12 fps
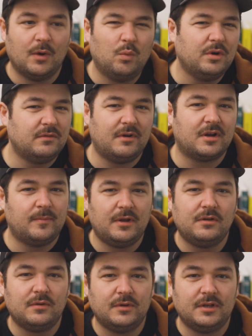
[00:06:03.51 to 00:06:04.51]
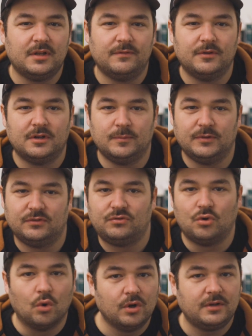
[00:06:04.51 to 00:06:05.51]
I wouldn't recommend doing it if you're going to be
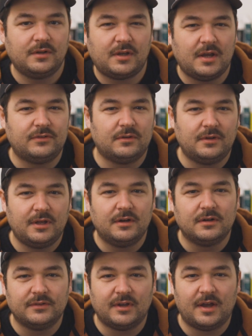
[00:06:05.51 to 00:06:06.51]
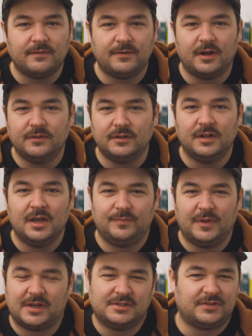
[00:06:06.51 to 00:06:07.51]
storing the queso later, because I have found that
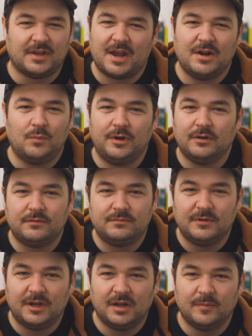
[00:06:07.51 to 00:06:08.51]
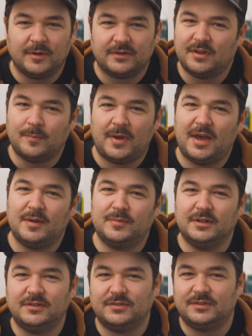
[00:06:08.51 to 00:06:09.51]
it could just get kind of weird. It's not bad,
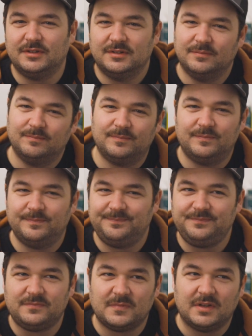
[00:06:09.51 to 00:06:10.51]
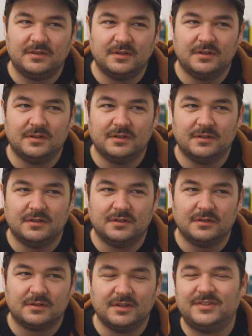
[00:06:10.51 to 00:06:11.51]
but it just
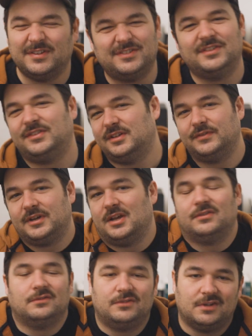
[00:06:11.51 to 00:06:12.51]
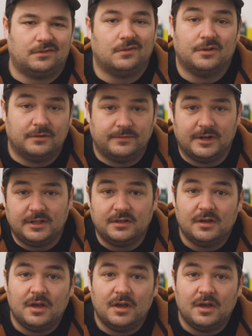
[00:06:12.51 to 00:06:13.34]
the consistency of the queso just gets a little funny.